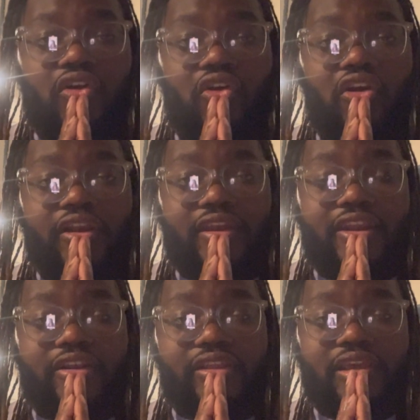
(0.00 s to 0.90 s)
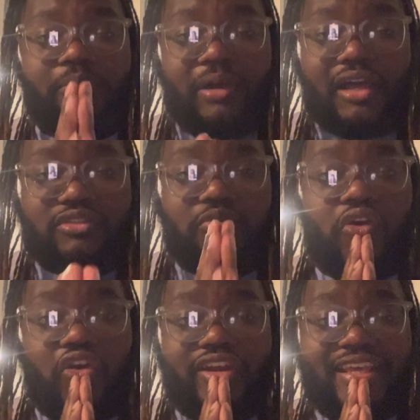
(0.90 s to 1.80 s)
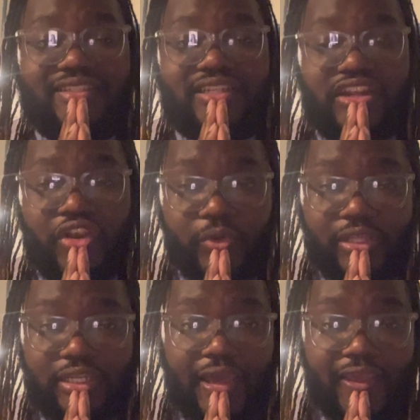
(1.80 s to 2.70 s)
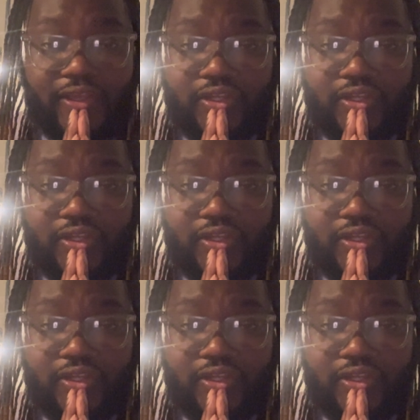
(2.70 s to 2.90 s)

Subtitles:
are nearly impossible, or that's nearly like